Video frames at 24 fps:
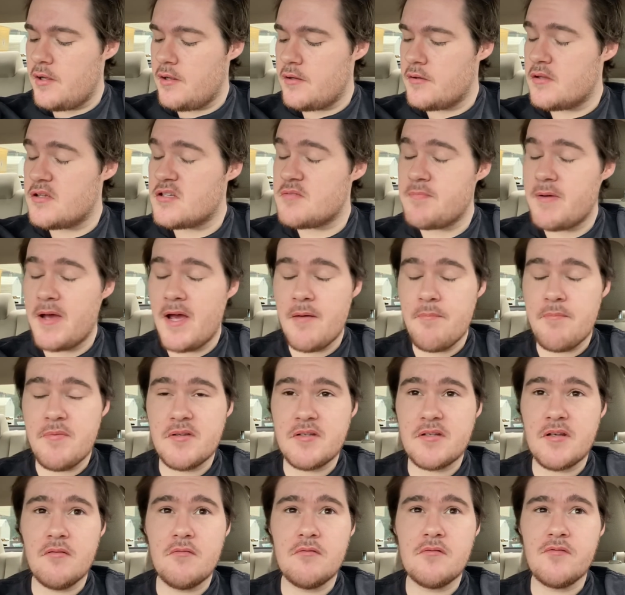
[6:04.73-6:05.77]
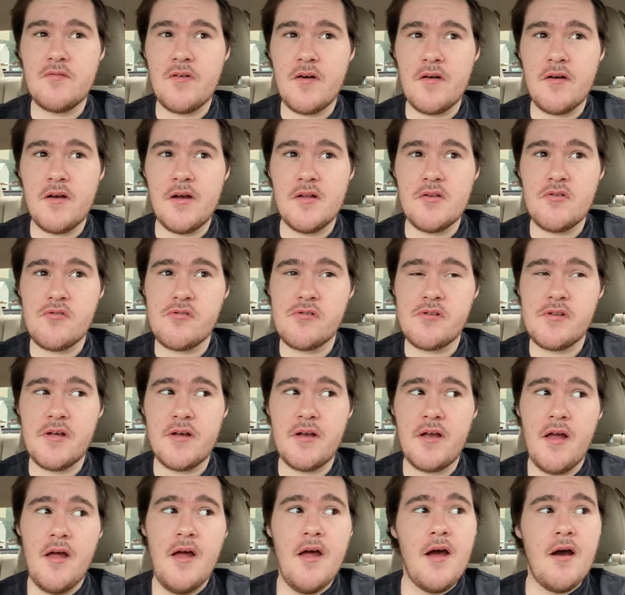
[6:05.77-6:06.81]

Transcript: The spam Biscuit was very interesting.